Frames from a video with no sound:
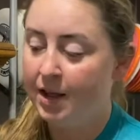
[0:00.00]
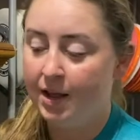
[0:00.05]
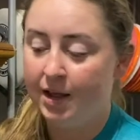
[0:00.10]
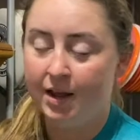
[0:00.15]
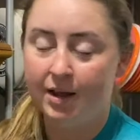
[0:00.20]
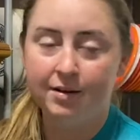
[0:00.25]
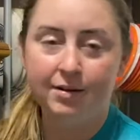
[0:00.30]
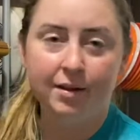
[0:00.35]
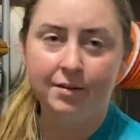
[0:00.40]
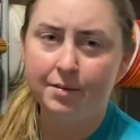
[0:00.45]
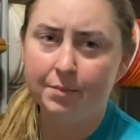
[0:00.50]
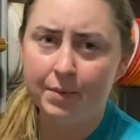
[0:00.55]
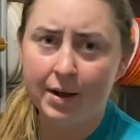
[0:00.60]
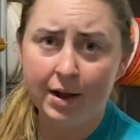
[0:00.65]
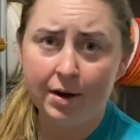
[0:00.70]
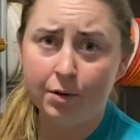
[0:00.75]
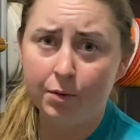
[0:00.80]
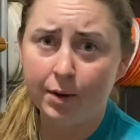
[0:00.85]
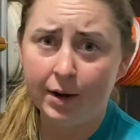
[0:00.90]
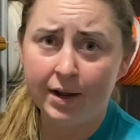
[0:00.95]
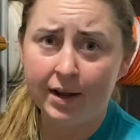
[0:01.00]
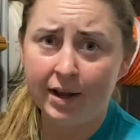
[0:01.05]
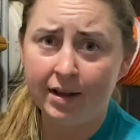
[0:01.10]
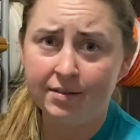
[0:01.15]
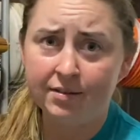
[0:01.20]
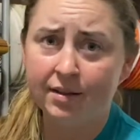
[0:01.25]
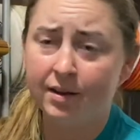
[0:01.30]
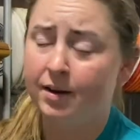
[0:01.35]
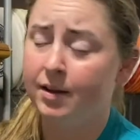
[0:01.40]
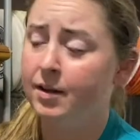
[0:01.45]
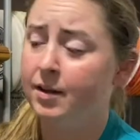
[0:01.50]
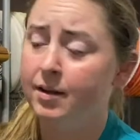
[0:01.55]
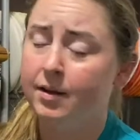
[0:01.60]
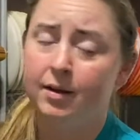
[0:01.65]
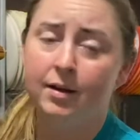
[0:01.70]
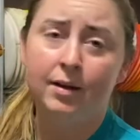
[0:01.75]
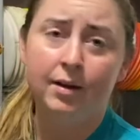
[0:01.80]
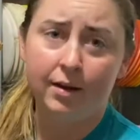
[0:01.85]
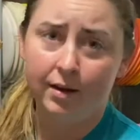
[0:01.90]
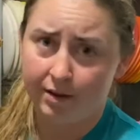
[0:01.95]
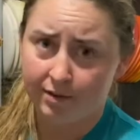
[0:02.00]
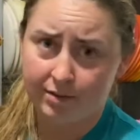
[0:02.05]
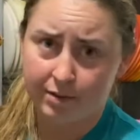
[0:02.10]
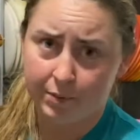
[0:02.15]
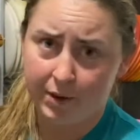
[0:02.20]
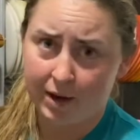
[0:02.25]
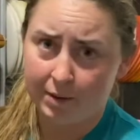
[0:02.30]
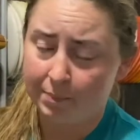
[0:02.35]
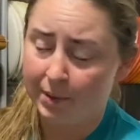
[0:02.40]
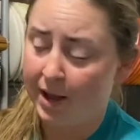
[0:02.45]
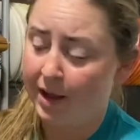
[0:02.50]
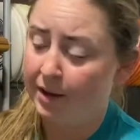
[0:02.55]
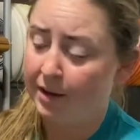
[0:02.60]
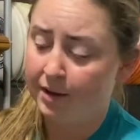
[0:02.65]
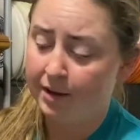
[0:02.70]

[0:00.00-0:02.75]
It doesn't matter what it has in it, it's a backpack.